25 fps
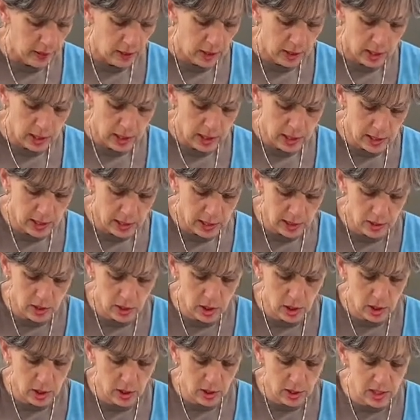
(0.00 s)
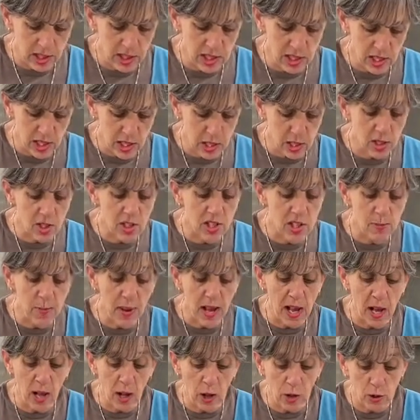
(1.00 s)
And these
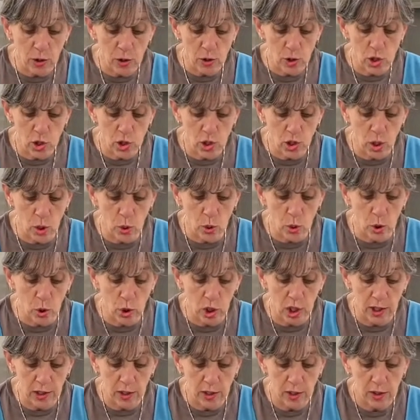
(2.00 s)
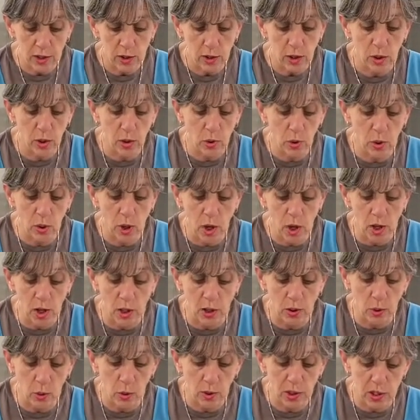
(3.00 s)
smell so good. You are
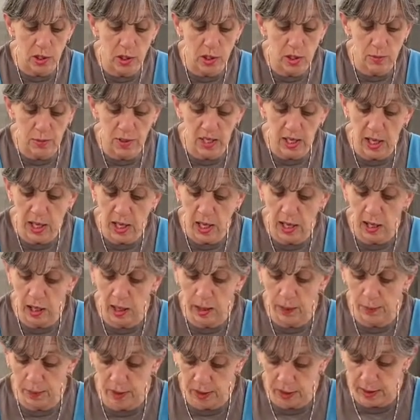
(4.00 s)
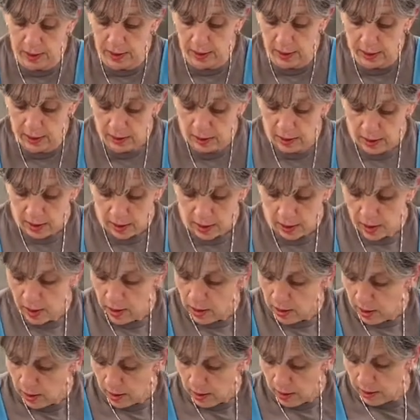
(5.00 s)
going to be happy.
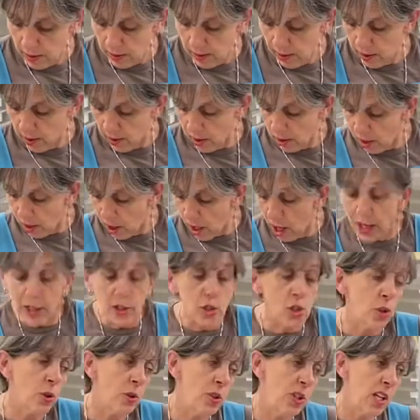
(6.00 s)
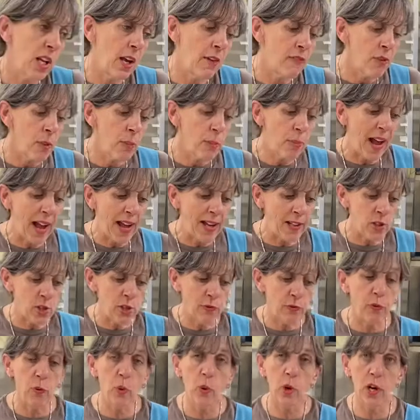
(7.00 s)
I turned the oven back to
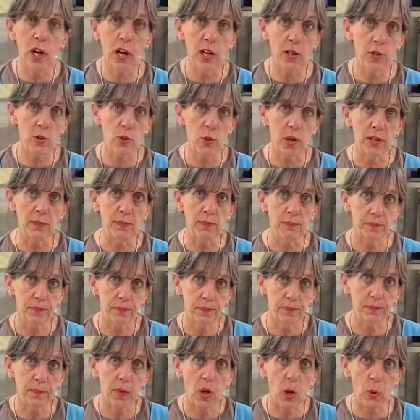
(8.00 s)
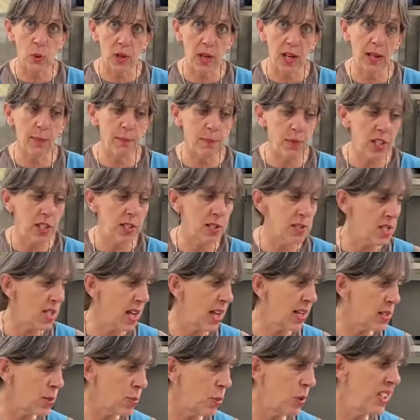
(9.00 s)
400, okay? Because
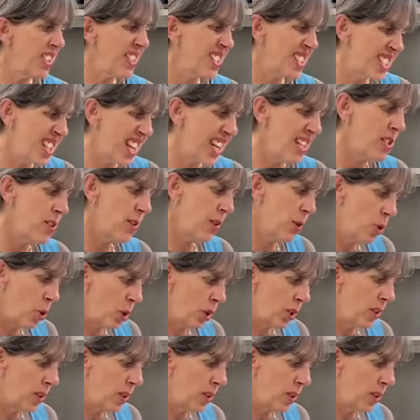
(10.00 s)
that's what it said to cook